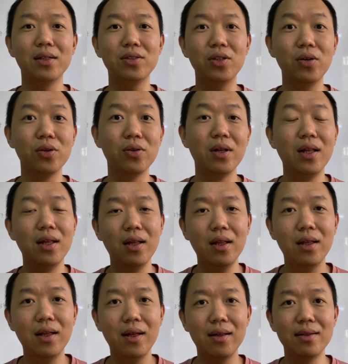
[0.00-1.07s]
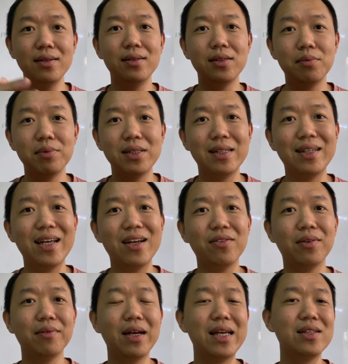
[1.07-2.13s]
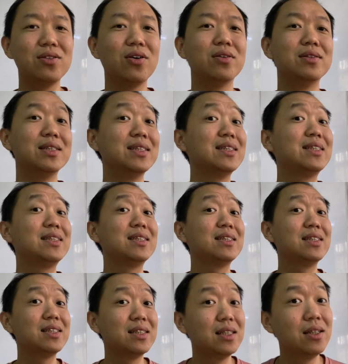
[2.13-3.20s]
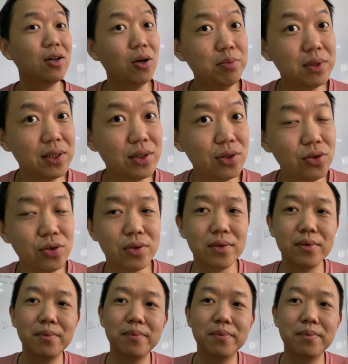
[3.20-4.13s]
So, this is Mr. Tang from Ace Scorers. Hope to see you soon.